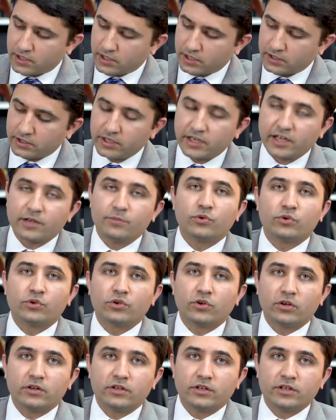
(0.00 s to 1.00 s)
and the leg
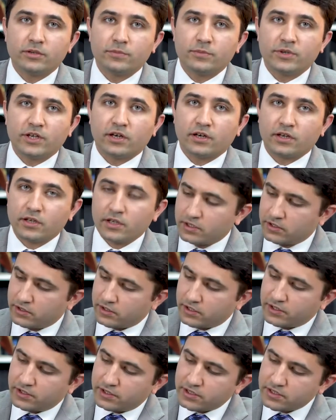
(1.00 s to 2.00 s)
bone called the tibia,
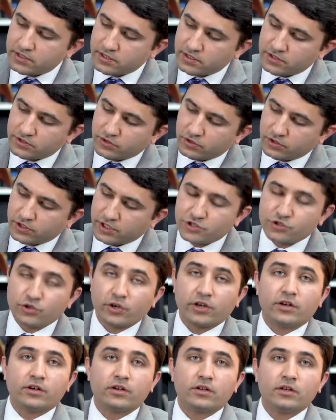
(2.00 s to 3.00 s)
then this is your knee
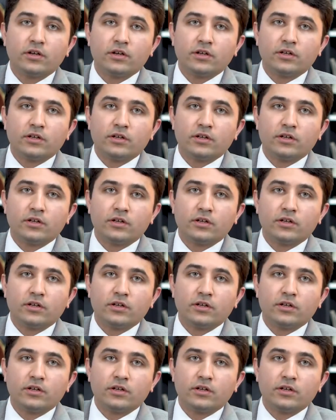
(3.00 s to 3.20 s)
joint.